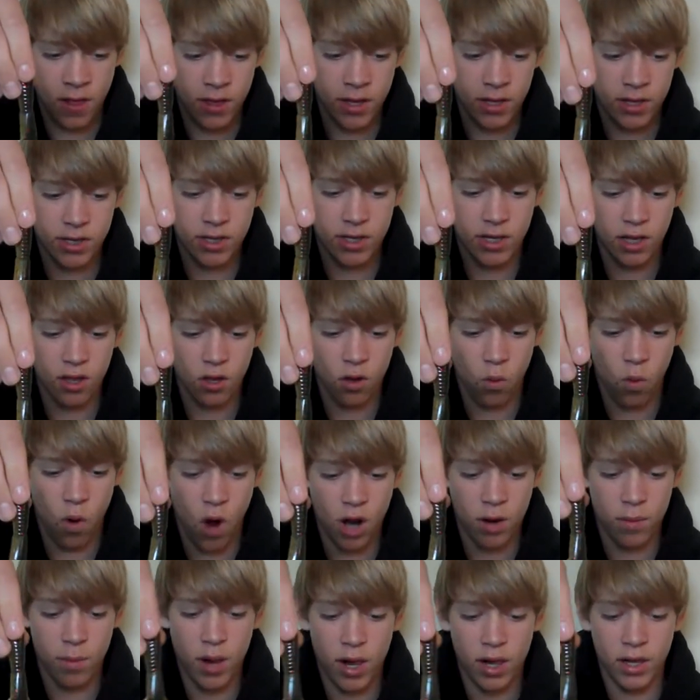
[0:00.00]
This is in the
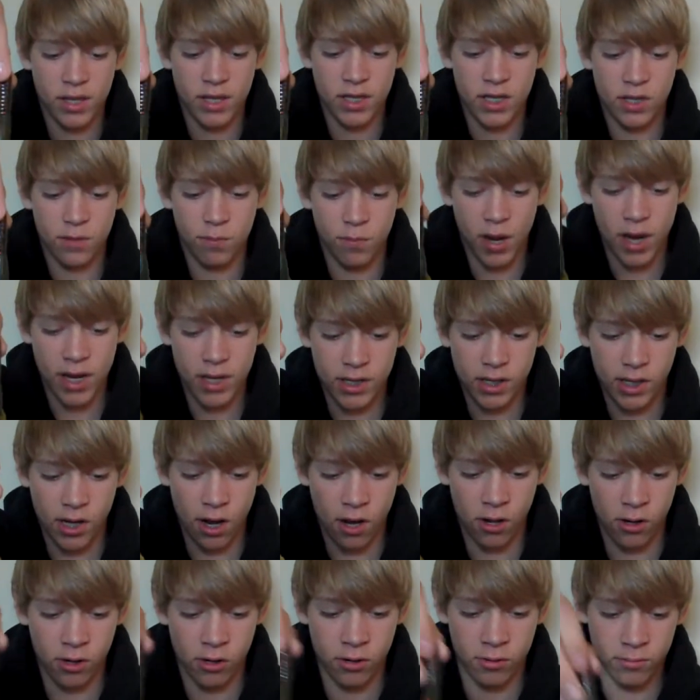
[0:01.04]
watermelon spice
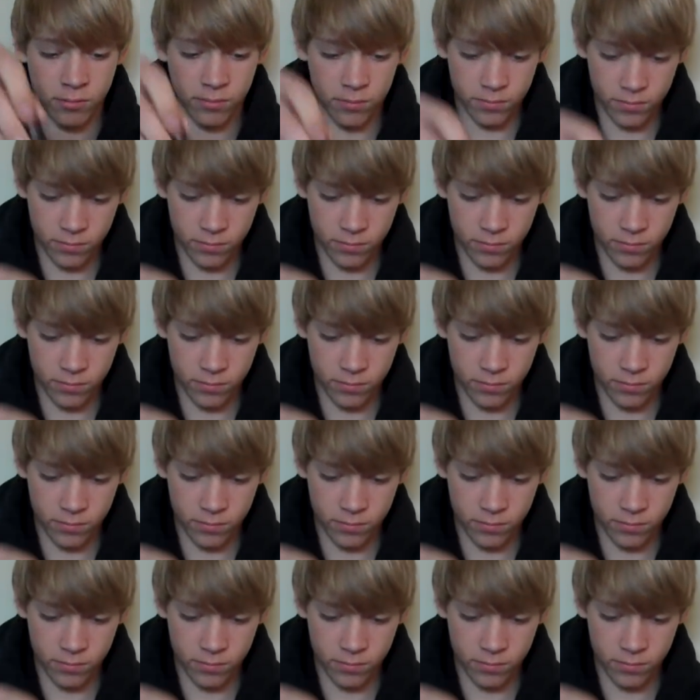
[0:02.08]
color.